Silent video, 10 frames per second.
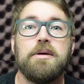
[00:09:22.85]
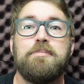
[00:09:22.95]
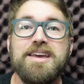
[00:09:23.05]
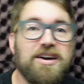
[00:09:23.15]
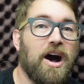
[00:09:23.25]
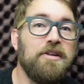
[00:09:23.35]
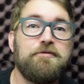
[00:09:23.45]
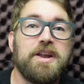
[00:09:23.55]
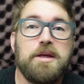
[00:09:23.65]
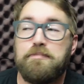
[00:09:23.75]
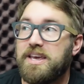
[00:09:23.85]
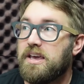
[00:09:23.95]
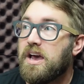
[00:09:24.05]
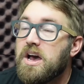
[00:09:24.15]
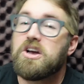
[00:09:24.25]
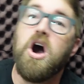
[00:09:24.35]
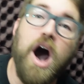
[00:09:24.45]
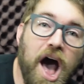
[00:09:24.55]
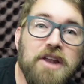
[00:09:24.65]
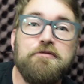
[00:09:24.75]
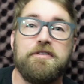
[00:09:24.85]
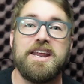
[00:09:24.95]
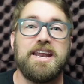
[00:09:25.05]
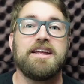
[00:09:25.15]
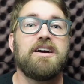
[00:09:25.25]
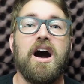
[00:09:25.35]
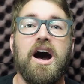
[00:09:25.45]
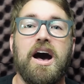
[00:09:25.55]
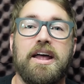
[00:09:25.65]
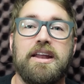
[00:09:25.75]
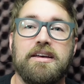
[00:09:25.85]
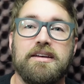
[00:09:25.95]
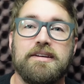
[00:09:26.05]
Be confident. Be confident in God.